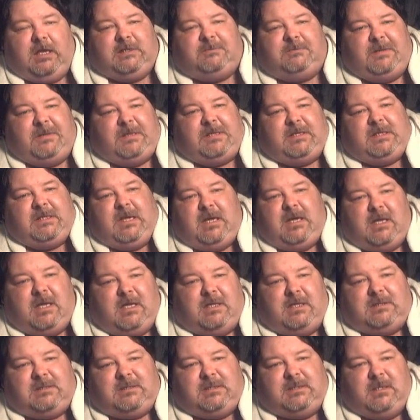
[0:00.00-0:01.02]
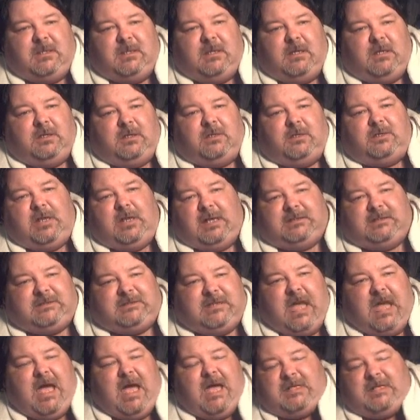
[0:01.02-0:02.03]
is because you're not
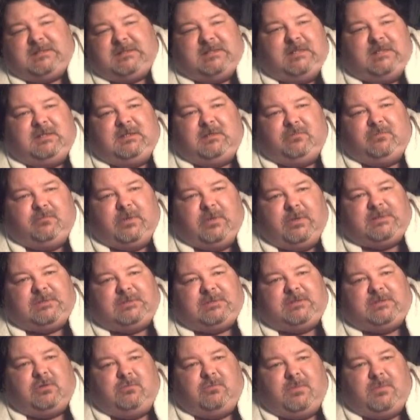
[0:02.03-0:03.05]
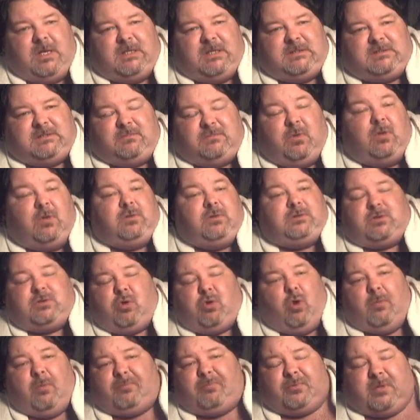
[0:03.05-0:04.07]
taxing the rich so much. Well, the
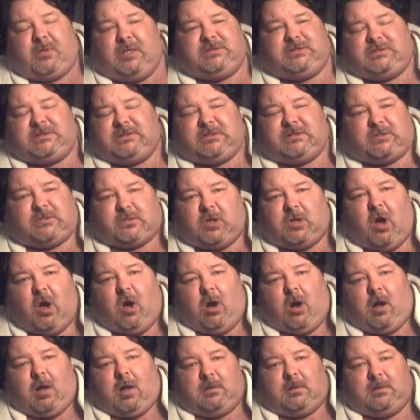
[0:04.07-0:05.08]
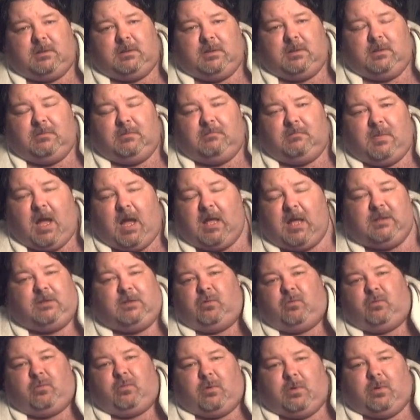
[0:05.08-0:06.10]
corporations are gone in my
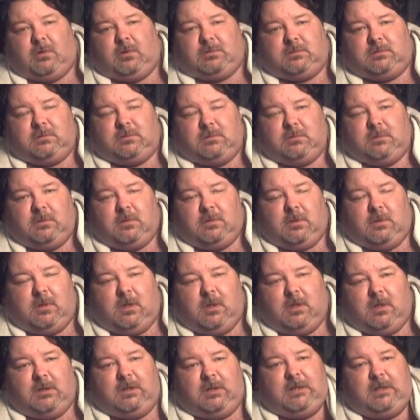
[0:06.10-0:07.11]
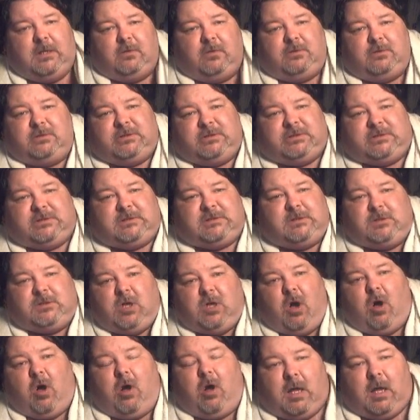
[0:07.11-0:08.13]
little world. You know, they're just
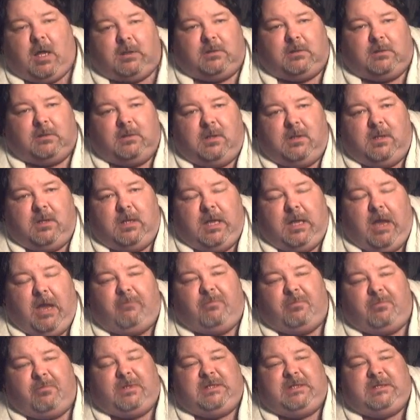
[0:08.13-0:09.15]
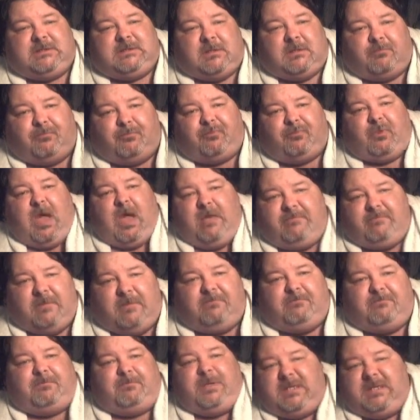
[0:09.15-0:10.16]
gone. Everybody's a
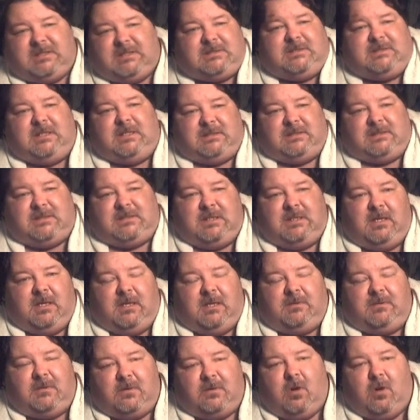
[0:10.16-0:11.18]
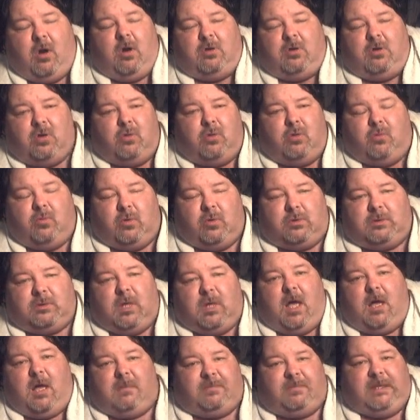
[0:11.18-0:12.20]
private business. There are no more
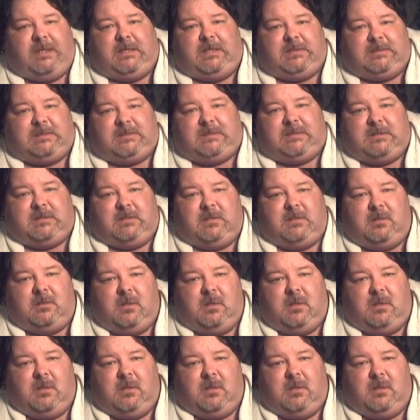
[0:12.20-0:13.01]
lobbies.